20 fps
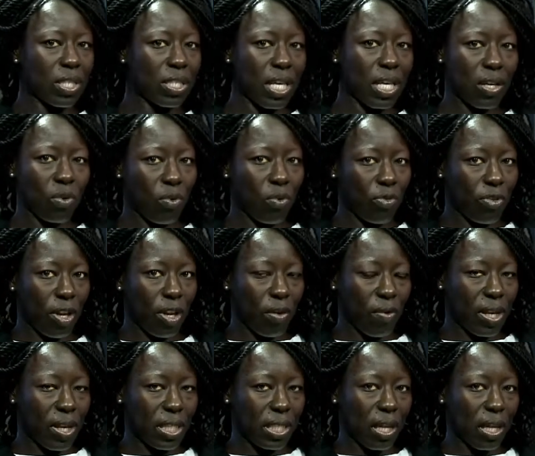does that all
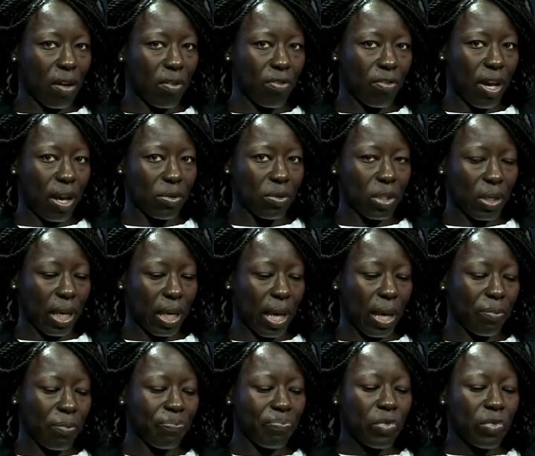figure itself out,
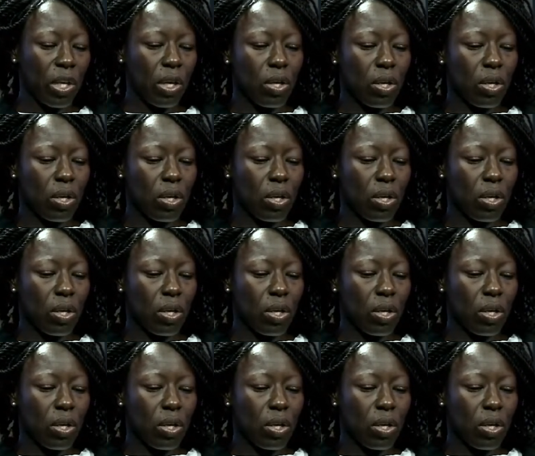okay?